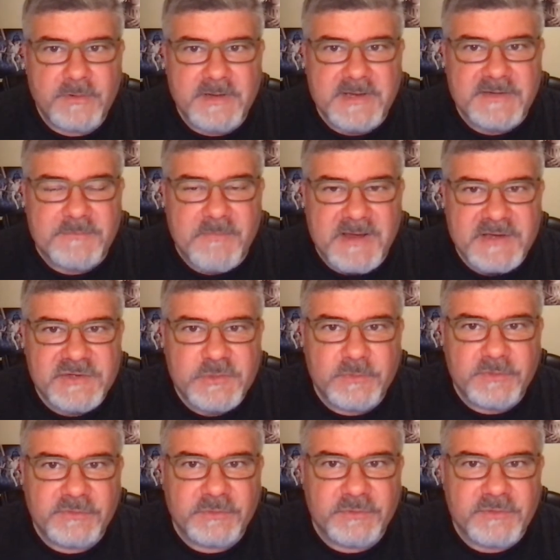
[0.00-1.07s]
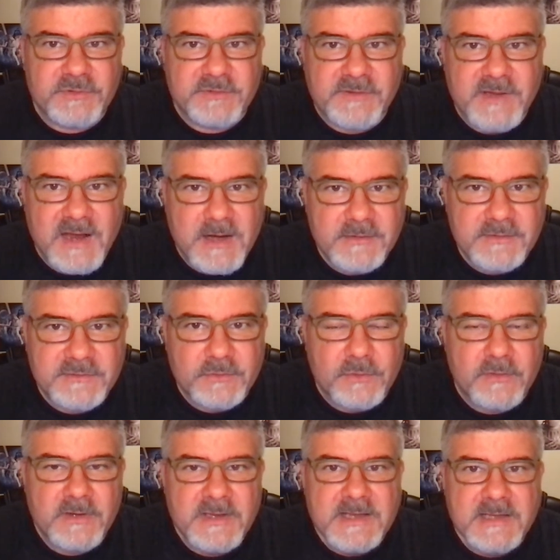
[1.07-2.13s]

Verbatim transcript: He's made you with certain desires. So